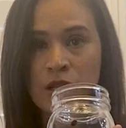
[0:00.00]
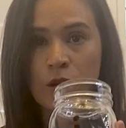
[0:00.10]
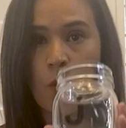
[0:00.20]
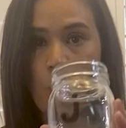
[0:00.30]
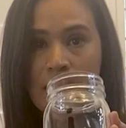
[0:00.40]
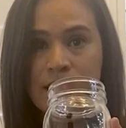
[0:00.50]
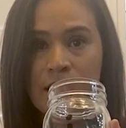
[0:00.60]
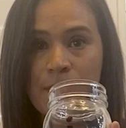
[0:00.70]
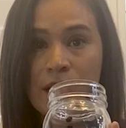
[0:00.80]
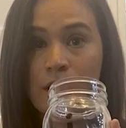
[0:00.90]
So one's going to
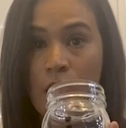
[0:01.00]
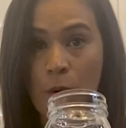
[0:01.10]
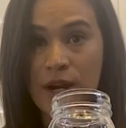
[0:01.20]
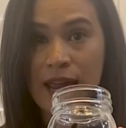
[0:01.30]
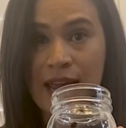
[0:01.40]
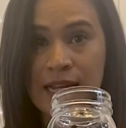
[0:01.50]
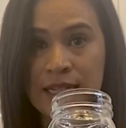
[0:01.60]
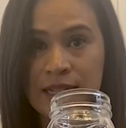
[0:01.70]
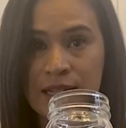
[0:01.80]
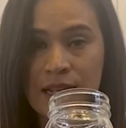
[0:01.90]
be lowercase
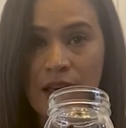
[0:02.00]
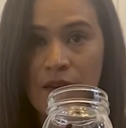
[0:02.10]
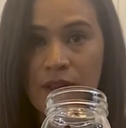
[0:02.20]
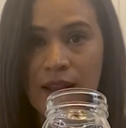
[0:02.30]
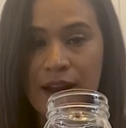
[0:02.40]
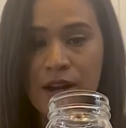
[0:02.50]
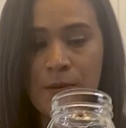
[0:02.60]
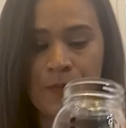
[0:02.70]
of the letter,